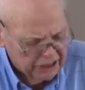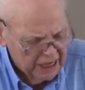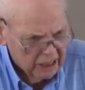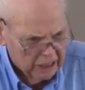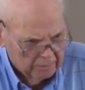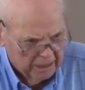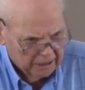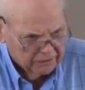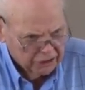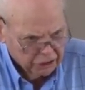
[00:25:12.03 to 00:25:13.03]
telling
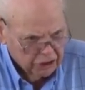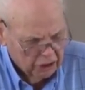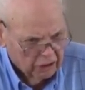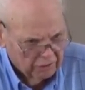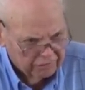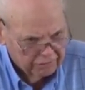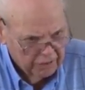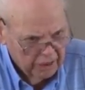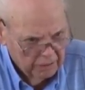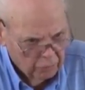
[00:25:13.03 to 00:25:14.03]
about this gulf,
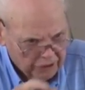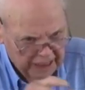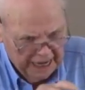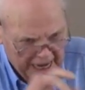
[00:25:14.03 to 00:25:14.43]
when he